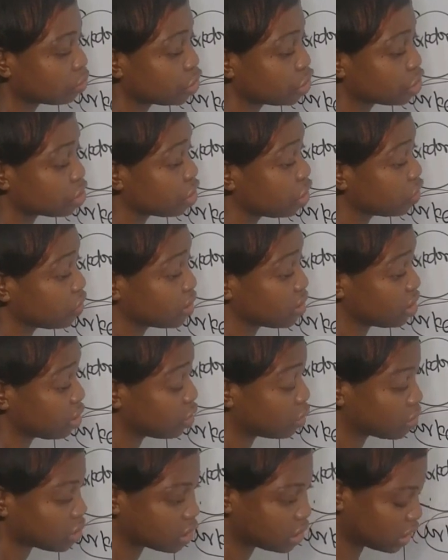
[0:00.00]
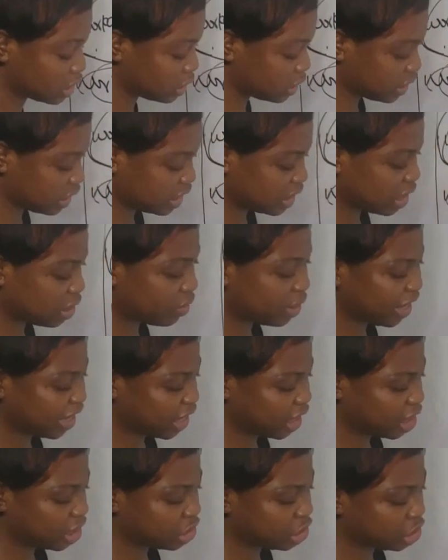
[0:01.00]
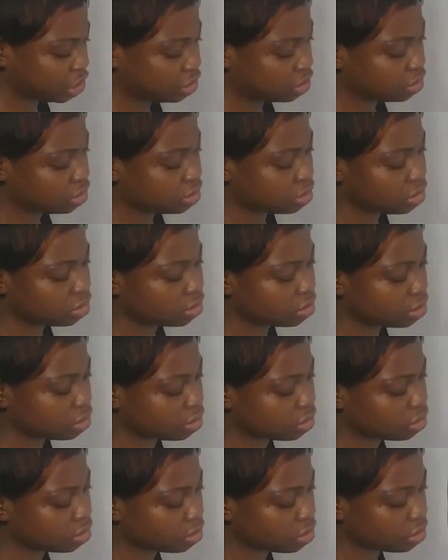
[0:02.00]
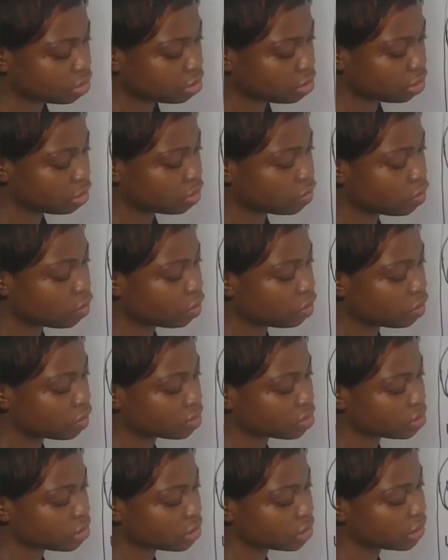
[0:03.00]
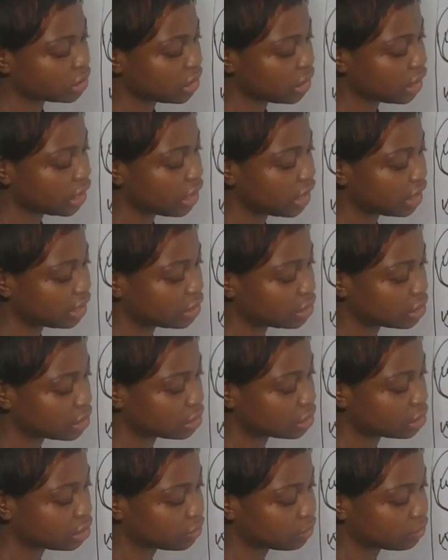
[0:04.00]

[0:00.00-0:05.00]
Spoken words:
which is always a constant, then our h equals the height.